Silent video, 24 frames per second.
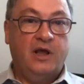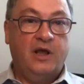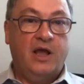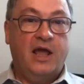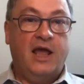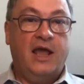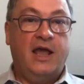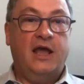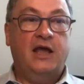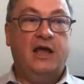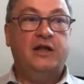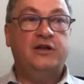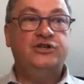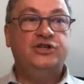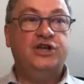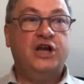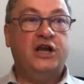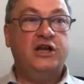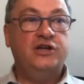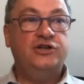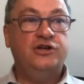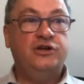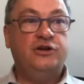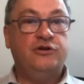and
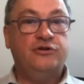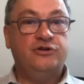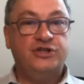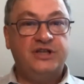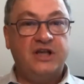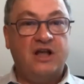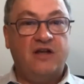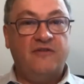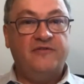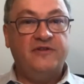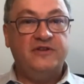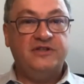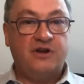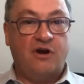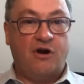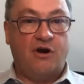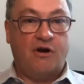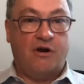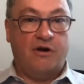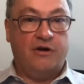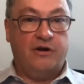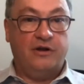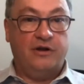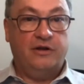changing yourself is
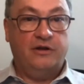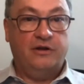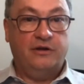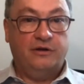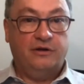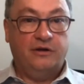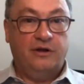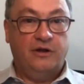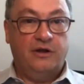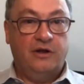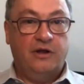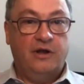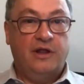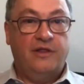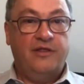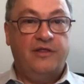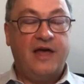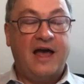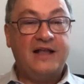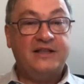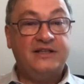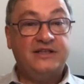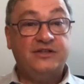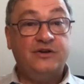hard
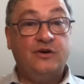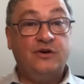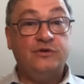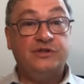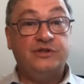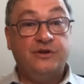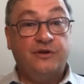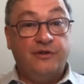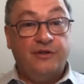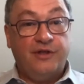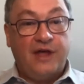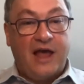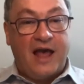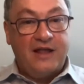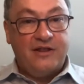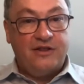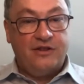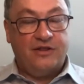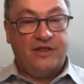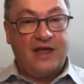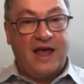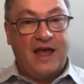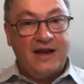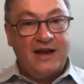that's so so that
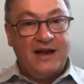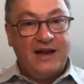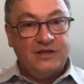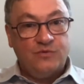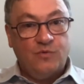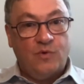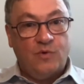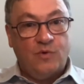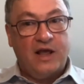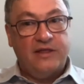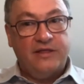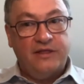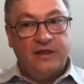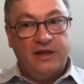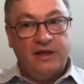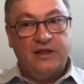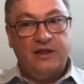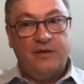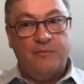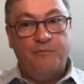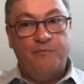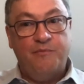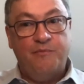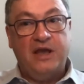that is what i think
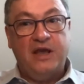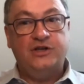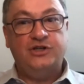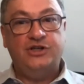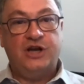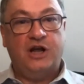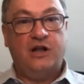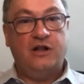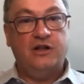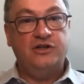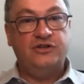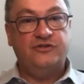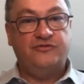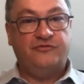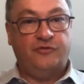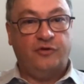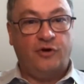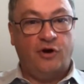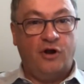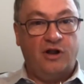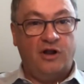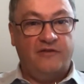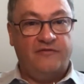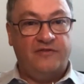the big challenge for
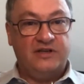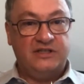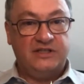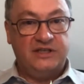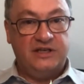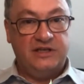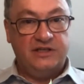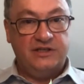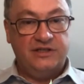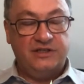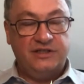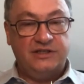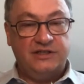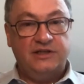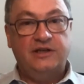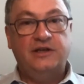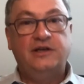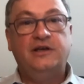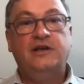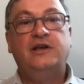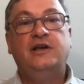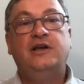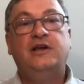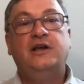all of us is
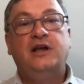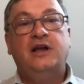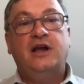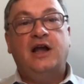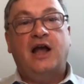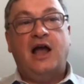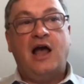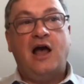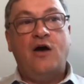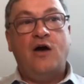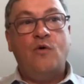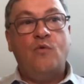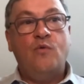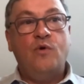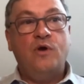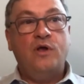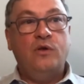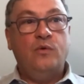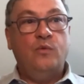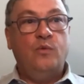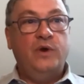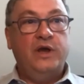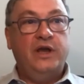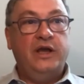how
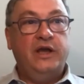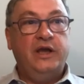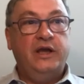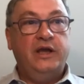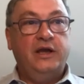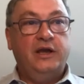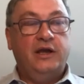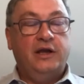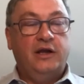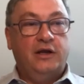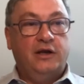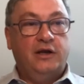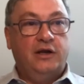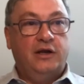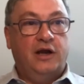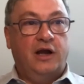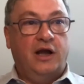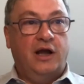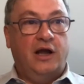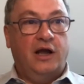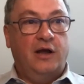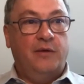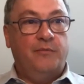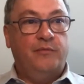will we
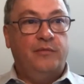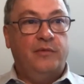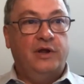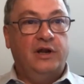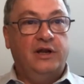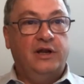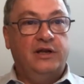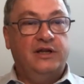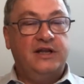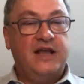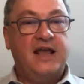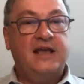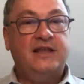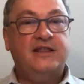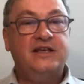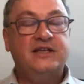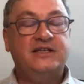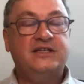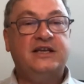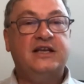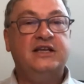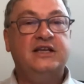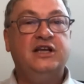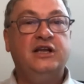um, take this
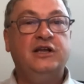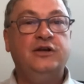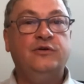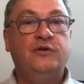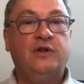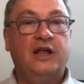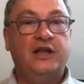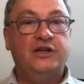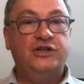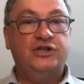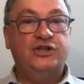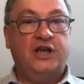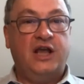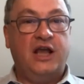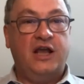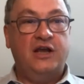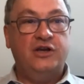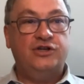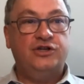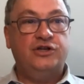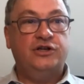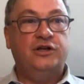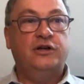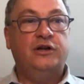continual
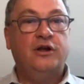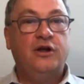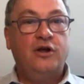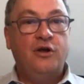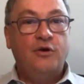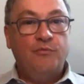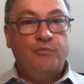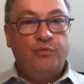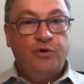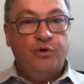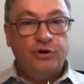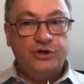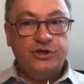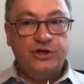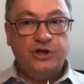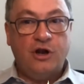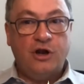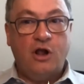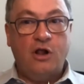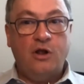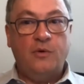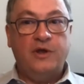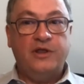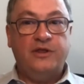education push it
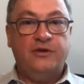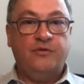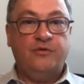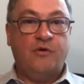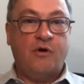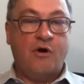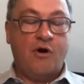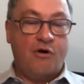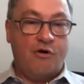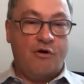all the way through our